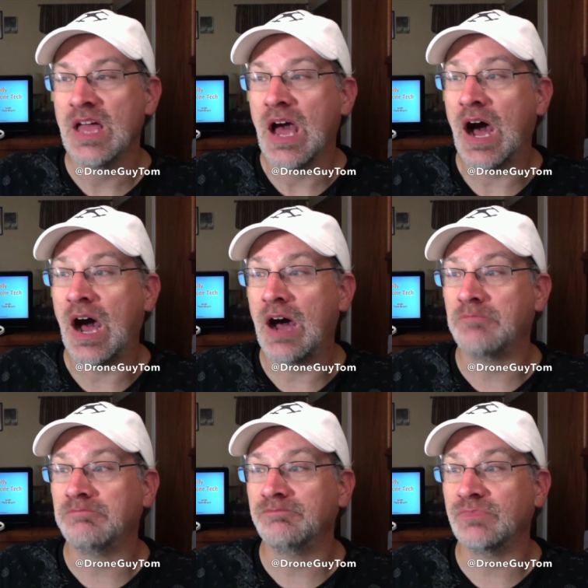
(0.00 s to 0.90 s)

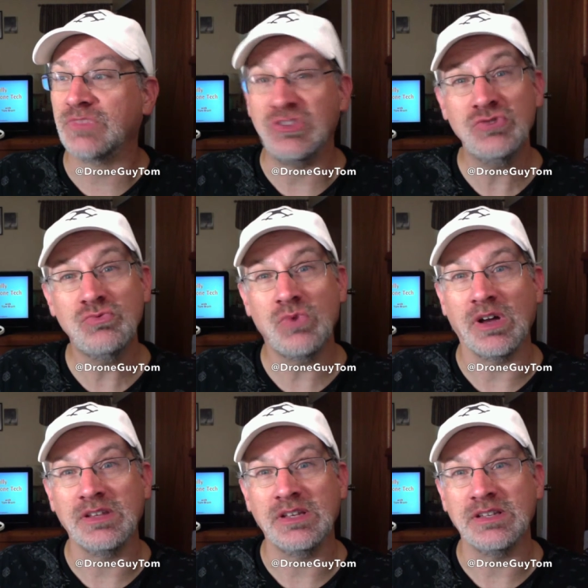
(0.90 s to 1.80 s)
The new
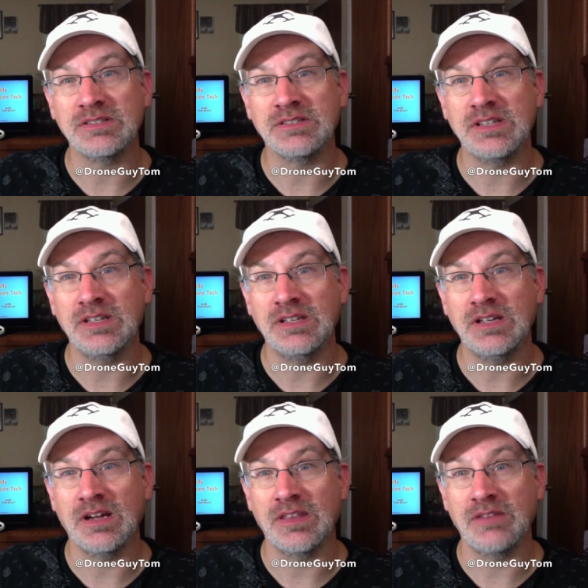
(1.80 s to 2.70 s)
one is
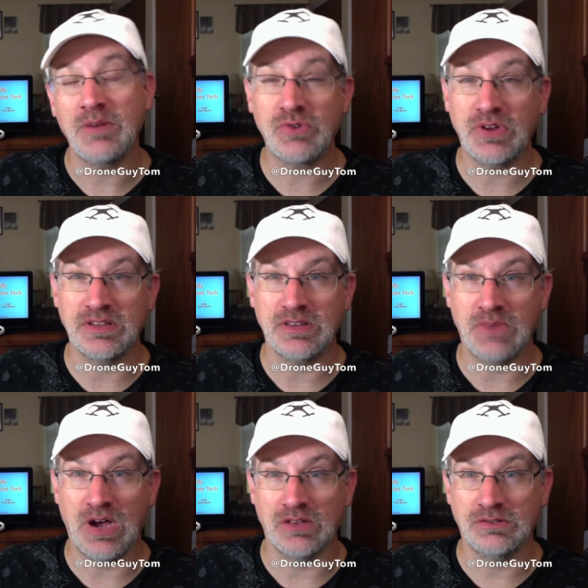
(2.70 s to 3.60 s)
they've upgraded the
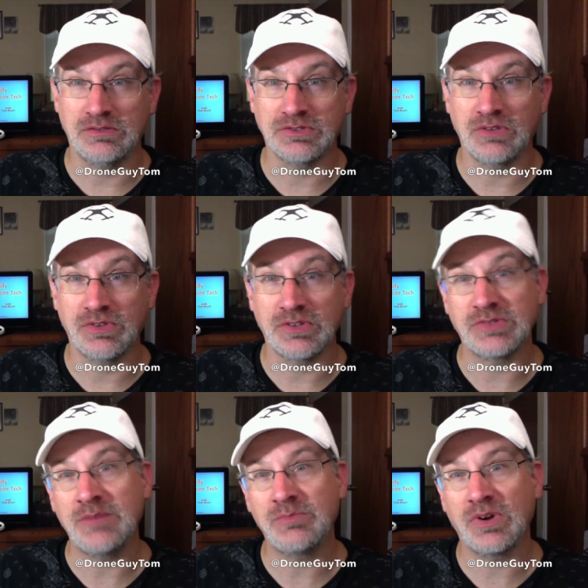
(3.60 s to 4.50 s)
model, so for the
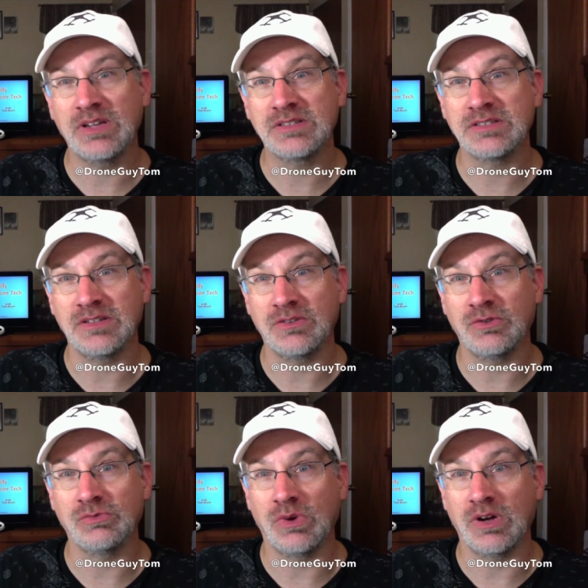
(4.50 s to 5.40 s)
same price as the
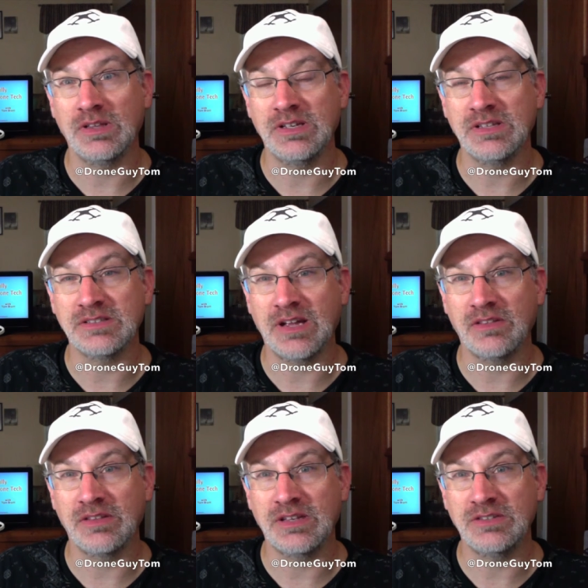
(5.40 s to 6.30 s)
old one, it's
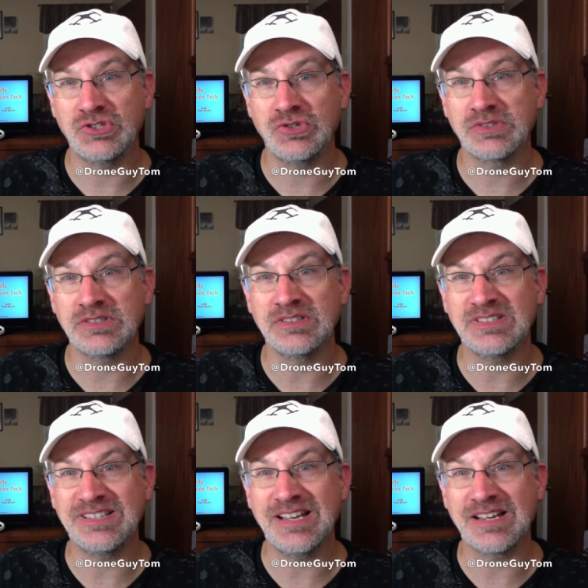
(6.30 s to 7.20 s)
now the Cheerson
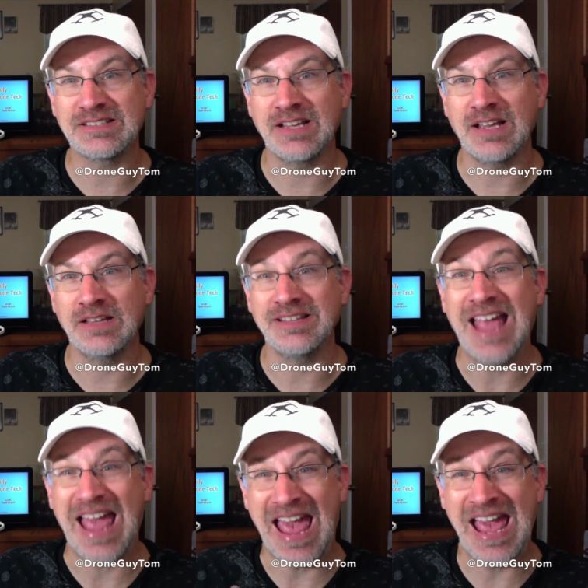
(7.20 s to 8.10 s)

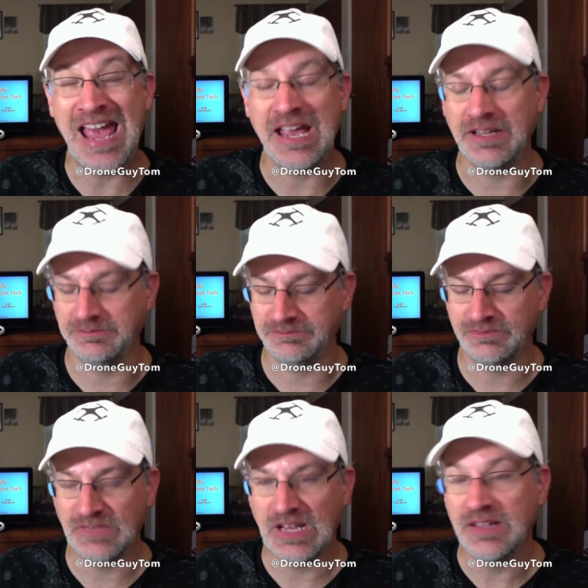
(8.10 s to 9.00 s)
CX-10A.
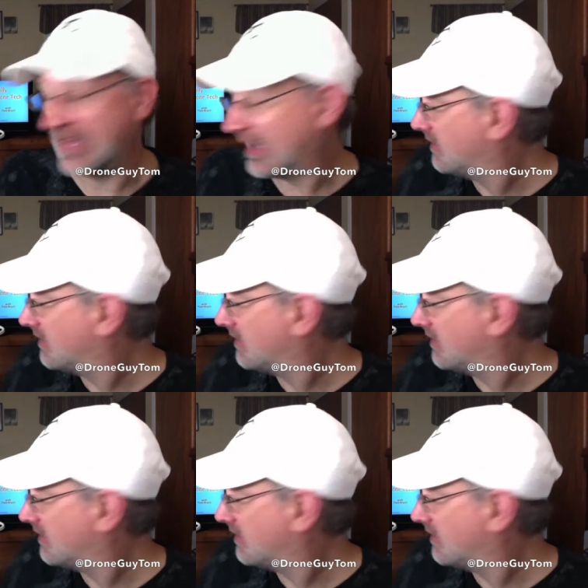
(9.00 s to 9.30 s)
Now